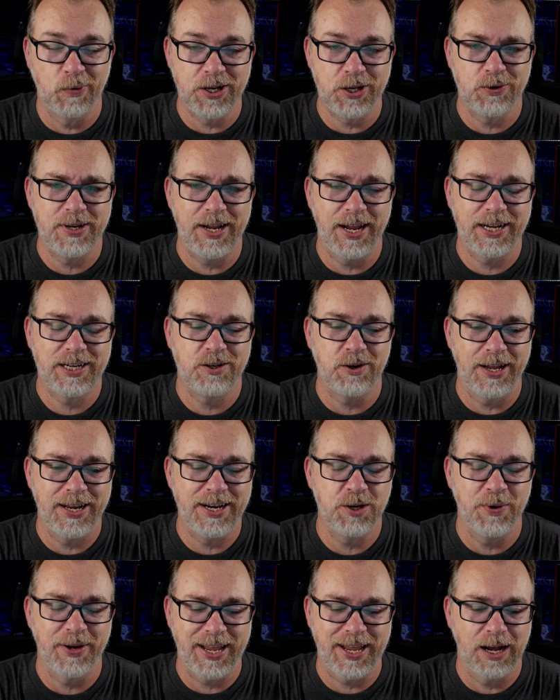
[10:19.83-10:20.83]
you take
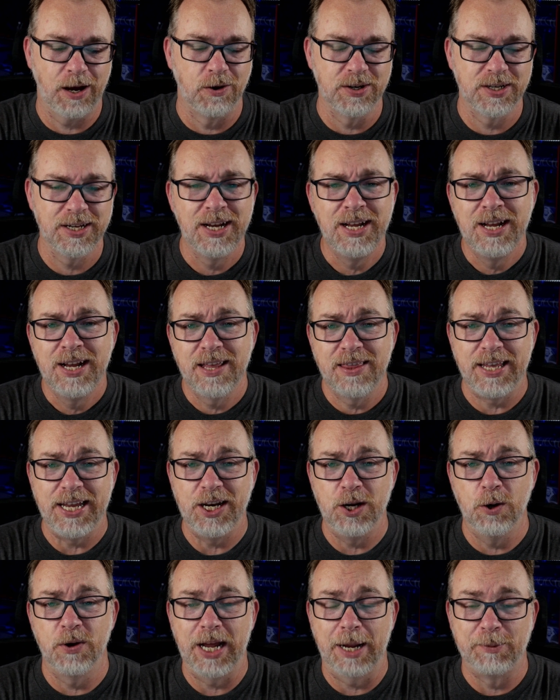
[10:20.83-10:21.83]
into account the
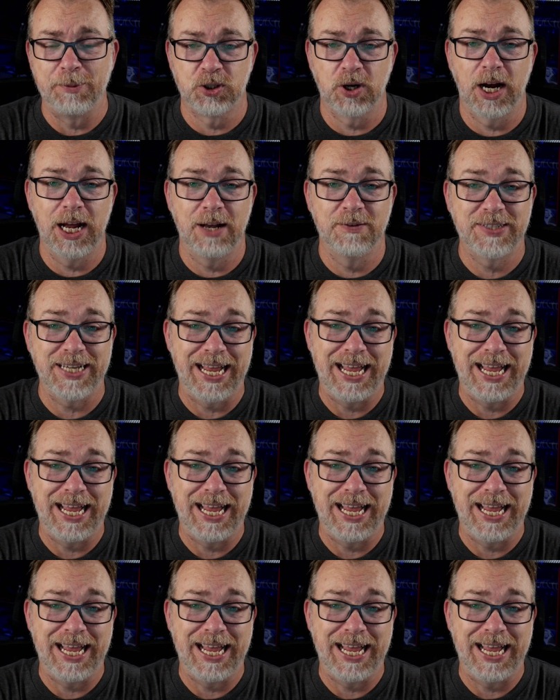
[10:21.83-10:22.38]
no-name drives